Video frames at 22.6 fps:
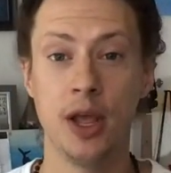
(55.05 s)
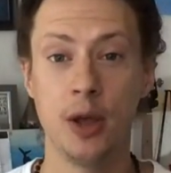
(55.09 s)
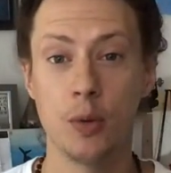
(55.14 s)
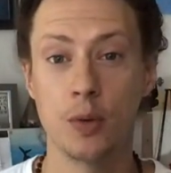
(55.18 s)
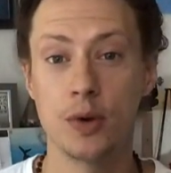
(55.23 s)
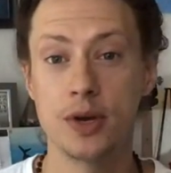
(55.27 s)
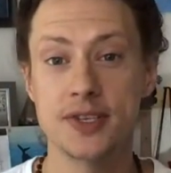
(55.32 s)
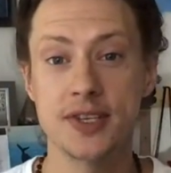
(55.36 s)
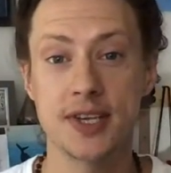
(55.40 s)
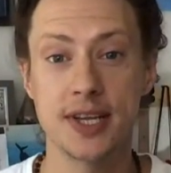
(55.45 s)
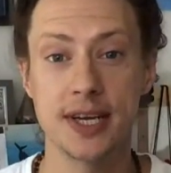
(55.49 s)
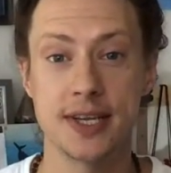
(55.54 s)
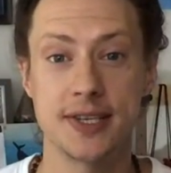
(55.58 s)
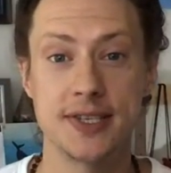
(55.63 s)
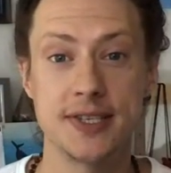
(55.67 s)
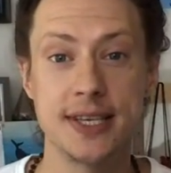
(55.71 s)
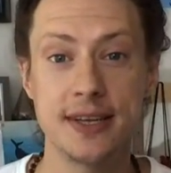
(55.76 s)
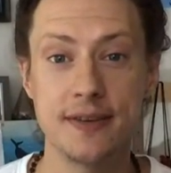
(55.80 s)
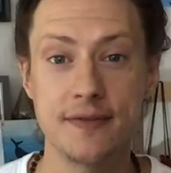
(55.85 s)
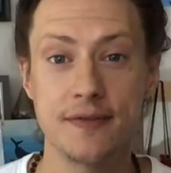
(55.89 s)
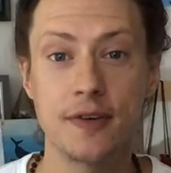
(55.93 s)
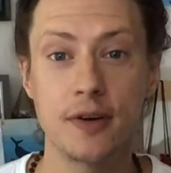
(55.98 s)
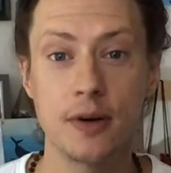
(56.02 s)
We're just going to
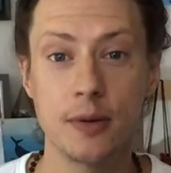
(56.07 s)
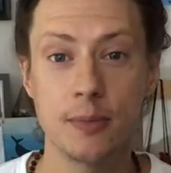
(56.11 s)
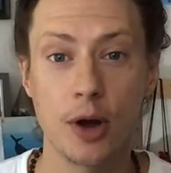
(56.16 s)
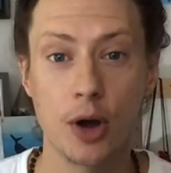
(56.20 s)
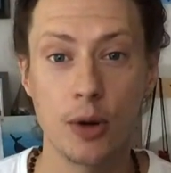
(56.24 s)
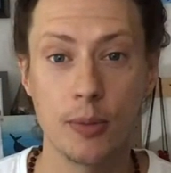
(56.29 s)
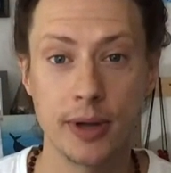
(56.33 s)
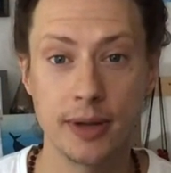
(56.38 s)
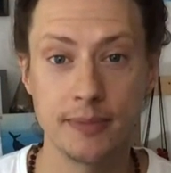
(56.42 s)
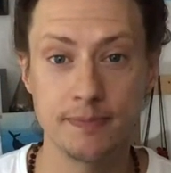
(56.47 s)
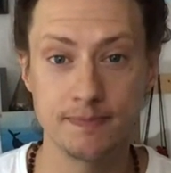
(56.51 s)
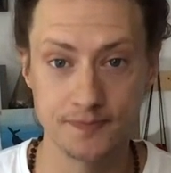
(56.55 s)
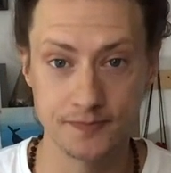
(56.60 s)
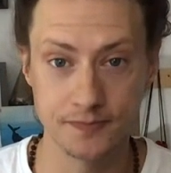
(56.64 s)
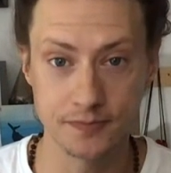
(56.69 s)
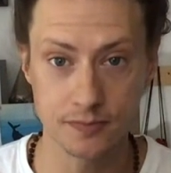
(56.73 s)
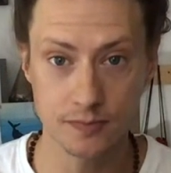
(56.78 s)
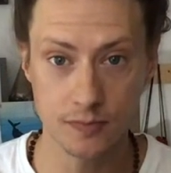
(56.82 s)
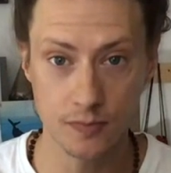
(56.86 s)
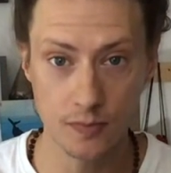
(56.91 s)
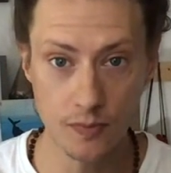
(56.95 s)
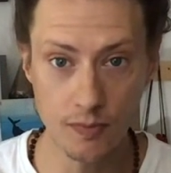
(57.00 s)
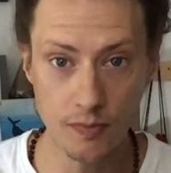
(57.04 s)
sit for a moment
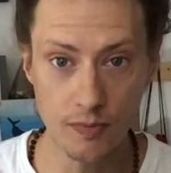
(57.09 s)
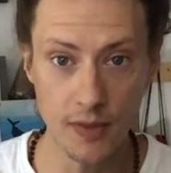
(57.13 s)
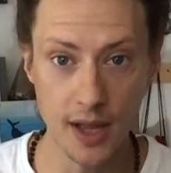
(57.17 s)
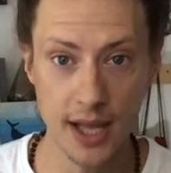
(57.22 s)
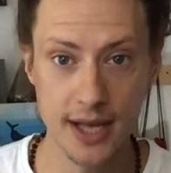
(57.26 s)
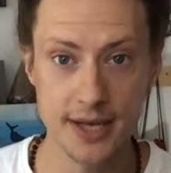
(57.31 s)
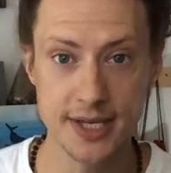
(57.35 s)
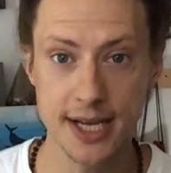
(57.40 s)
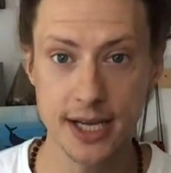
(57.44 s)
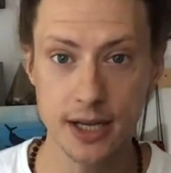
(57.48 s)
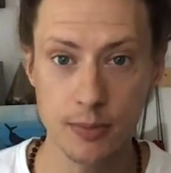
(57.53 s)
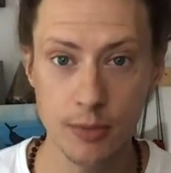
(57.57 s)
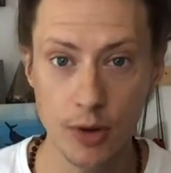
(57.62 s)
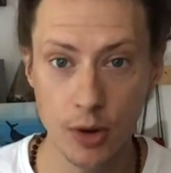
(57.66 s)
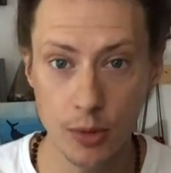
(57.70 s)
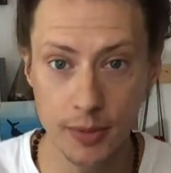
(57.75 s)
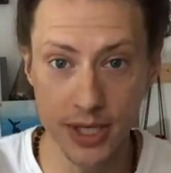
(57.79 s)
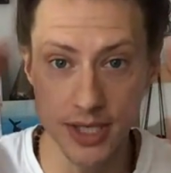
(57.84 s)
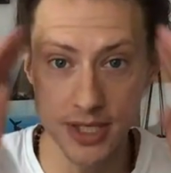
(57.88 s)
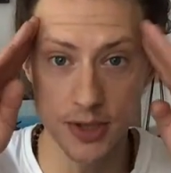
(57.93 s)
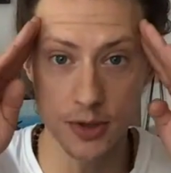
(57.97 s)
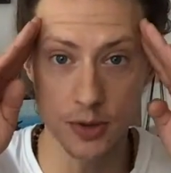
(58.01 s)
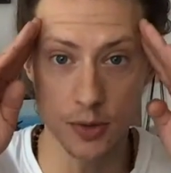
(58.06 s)
and take a
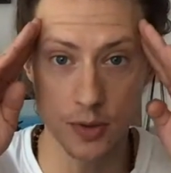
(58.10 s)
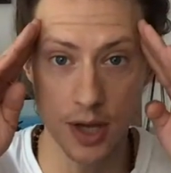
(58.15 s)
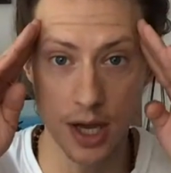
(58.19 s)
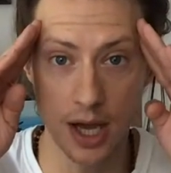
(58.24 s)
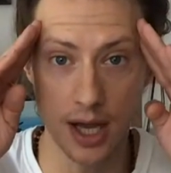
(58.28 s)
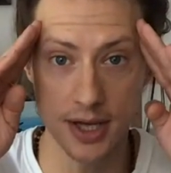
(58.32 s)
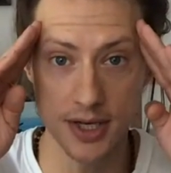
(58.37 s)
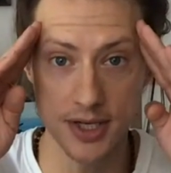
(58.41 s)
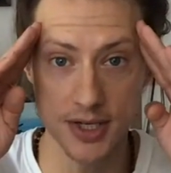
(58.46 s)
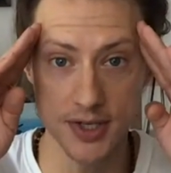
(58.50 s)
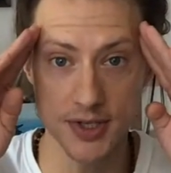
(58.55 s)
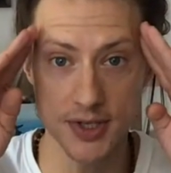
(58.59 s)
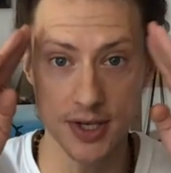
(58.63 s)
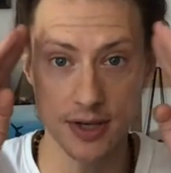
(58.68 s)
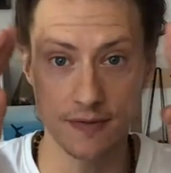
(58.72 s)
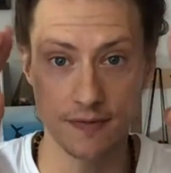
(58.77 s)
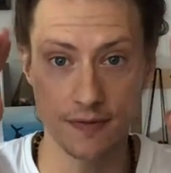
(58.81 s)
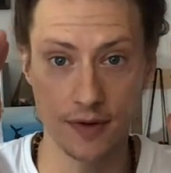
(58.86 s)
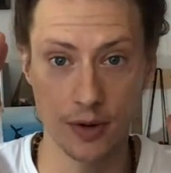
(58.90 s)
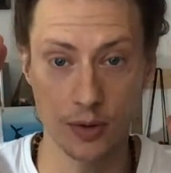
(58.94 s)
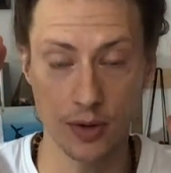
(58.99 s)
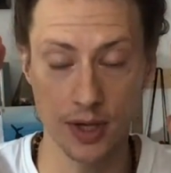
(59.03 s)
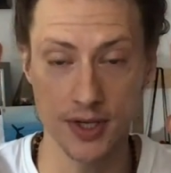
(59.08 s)
moment to consciously
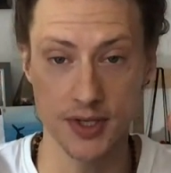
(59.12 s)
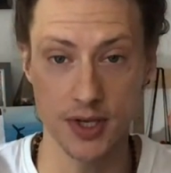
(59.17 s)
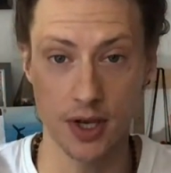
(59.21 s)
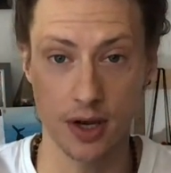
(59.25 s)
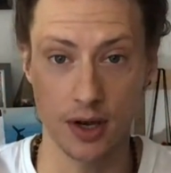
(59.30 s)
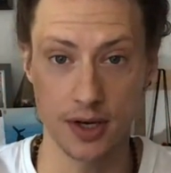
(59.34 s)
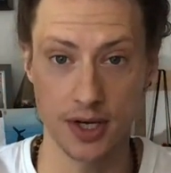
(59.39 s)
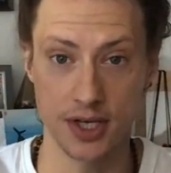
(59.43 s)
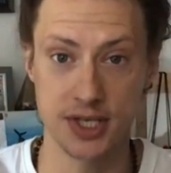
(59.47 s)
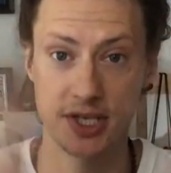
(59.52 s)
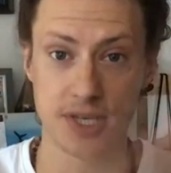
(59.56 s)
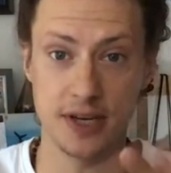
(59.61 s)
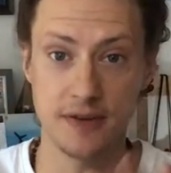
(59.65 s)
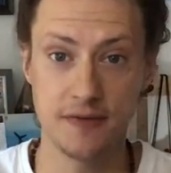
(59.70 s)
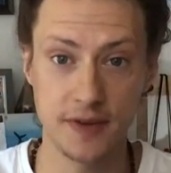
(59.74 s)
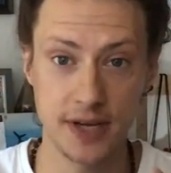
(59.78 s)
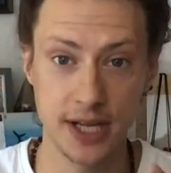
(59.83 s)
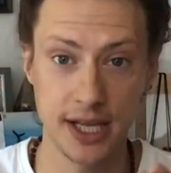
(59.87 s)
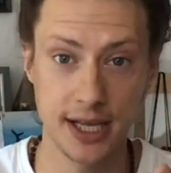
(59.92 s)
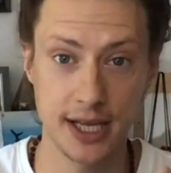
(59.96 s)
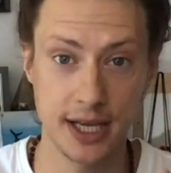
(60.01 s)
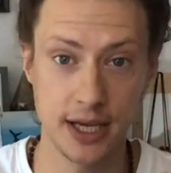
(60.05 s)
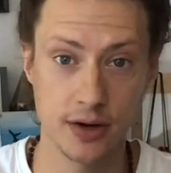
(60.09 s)
focus on
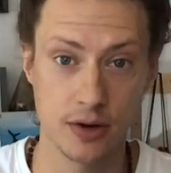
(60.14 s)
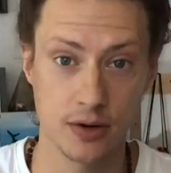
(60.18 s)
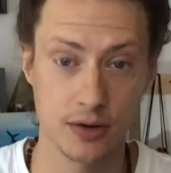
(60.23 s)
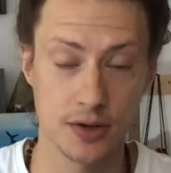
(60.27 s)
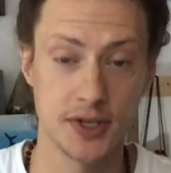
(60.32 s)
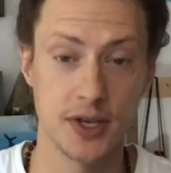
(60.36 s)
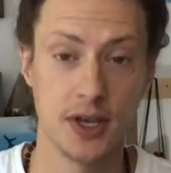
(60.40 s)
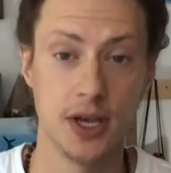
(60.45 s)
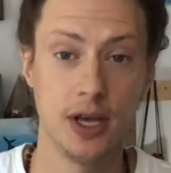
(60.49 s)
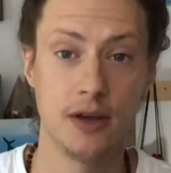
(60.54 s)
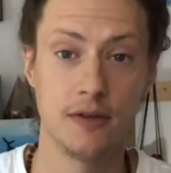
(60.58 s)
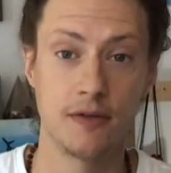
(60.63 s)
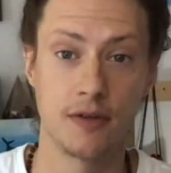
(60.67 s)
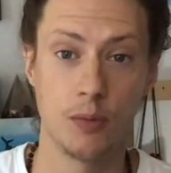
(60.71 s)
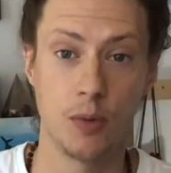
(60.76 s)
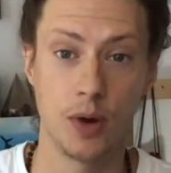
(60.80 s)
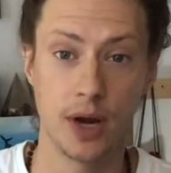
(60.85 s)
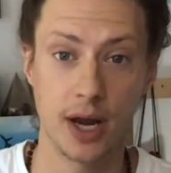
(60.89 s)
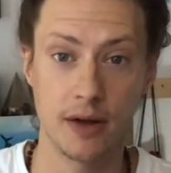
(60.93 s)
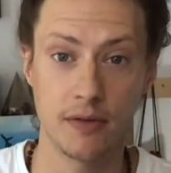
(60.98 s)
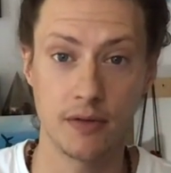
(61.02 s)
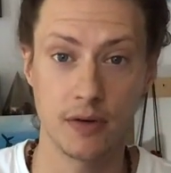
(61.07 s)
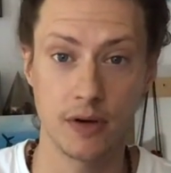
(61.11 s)
shifting gears from
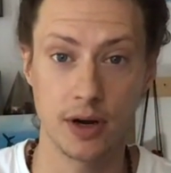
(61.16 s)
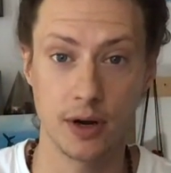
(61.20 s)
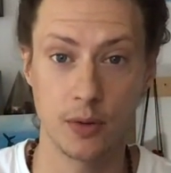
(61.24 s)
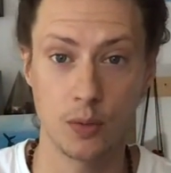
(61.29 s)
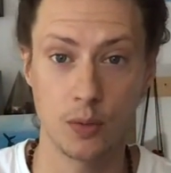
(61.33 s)
whatever it